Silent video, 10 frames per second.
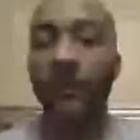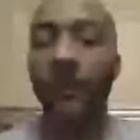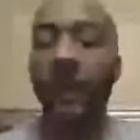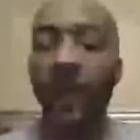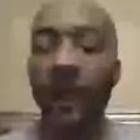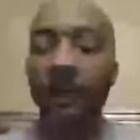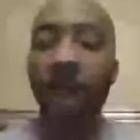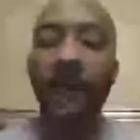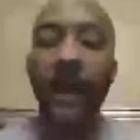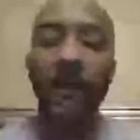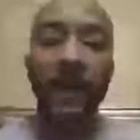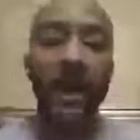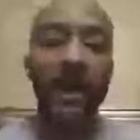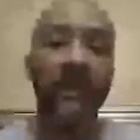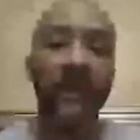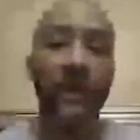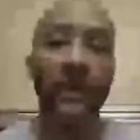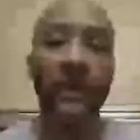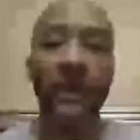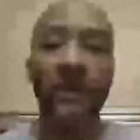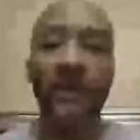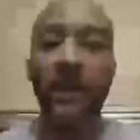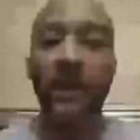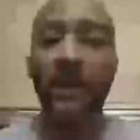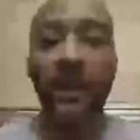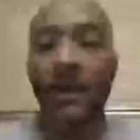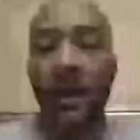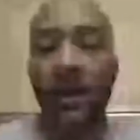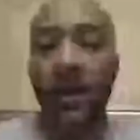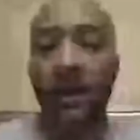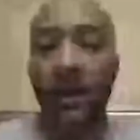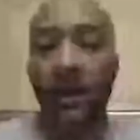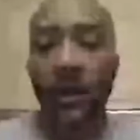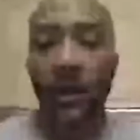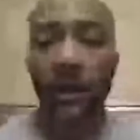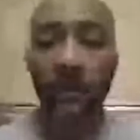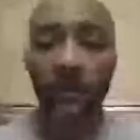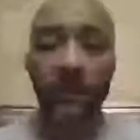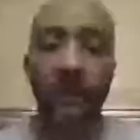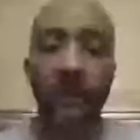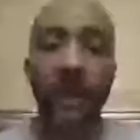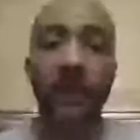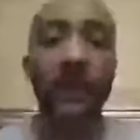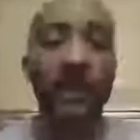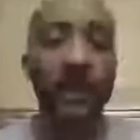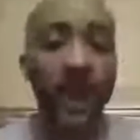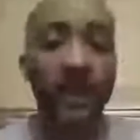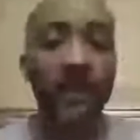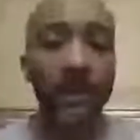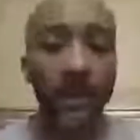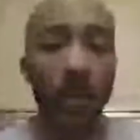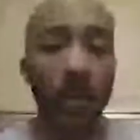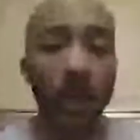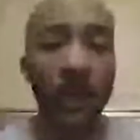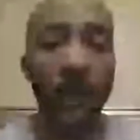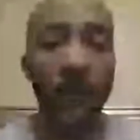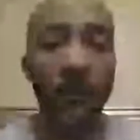If that man excludes himself, he's not wasting your time. If he decides to stick around,